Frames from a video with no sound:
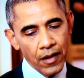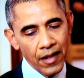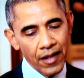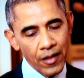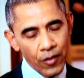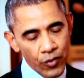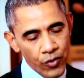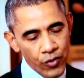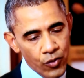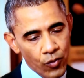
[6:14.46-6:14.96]
the
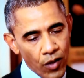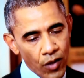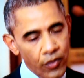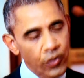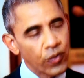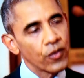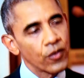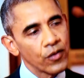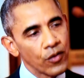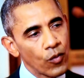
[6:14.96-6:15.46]
legal
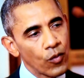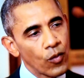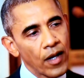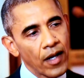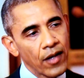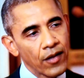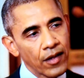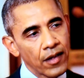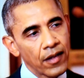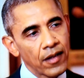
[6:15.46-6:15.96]
structures
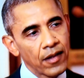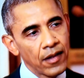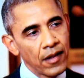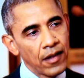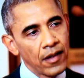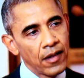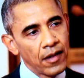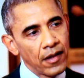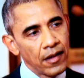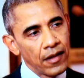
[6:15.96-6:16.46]
around
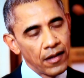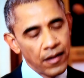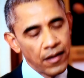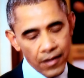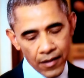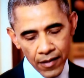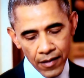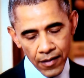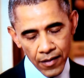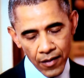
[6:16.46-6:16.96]

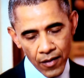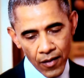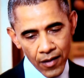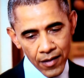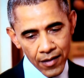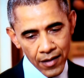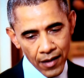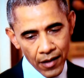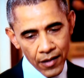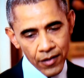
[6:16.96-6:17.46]

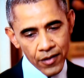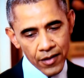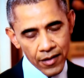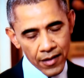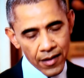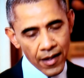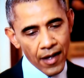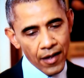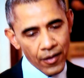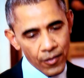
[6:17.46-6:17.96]
our
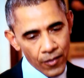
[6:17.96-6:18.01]
intelligence